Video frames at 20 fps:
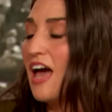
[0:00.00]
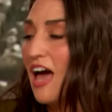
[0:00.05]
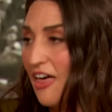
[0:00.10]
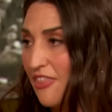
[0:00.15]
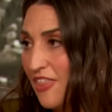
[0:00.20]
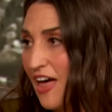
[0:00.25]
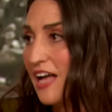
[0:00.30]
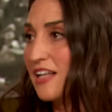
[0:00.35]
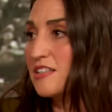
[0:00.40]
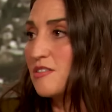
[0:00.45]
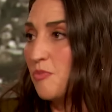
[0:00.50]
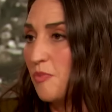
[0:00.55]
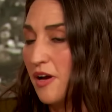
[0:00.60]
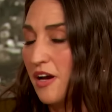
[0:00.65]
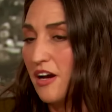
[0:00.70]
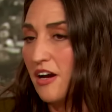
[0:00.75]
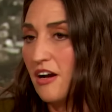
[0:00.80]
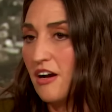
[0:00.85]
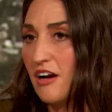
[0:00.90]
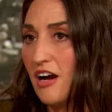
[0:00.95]
and that's
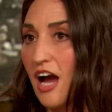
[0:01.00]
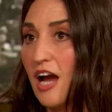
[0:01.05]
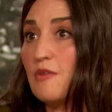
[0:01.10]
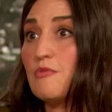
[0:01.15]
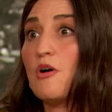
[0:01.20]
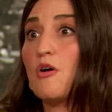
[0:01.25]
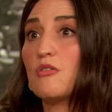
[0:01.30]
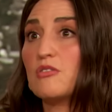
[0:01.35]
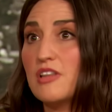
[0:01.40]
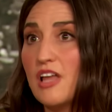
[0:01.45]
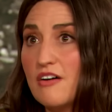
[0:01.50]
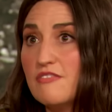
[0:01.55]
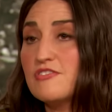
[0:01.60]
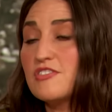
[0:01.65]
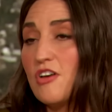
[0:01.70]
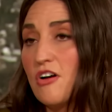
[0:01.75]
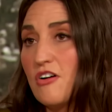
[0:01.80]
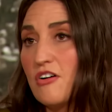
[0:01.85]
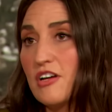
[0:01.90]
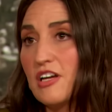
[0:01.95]
where I wrote Love
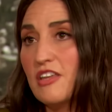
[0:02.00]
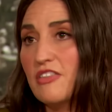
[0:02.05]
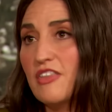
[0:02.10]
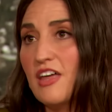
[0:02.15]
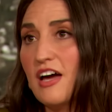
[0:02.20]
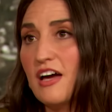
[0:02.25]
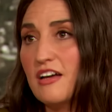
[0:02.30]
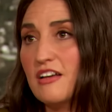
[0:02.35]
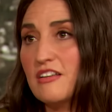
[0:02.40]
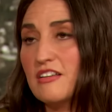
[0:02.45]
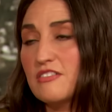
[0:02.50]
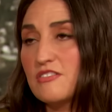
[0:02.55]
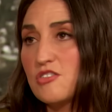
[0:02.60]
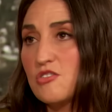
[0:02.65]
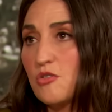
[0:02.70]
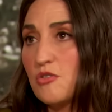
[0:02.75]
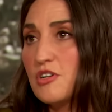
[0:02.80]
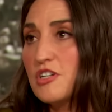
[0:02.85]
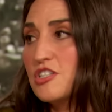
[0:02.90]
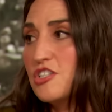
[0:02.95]
Song in that
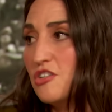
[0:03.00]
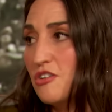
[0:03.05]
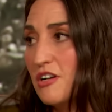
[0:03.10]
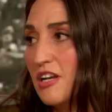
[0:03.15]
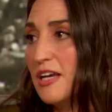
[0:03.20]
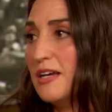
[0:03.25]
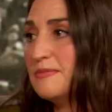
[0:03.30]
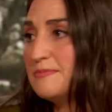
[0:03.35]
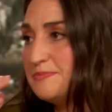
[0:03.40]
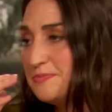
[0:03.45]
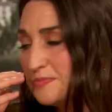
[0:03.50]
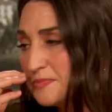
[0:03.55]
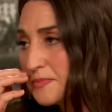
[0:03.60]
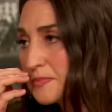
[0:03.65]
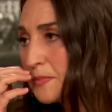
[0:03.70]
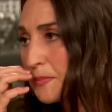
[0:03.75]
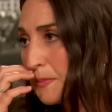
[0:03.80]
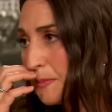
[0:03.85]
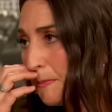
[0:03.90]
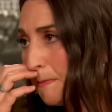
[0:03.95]
storage unit. Oh my God!
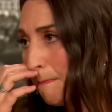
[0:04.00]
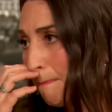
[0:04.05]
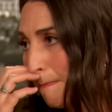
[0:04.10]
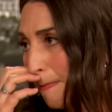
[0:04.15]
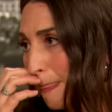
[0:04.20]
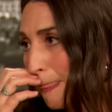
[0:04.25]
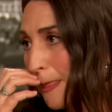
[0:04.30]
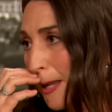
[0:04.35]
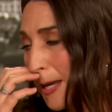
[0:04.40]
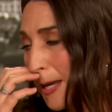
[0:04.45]
Oh my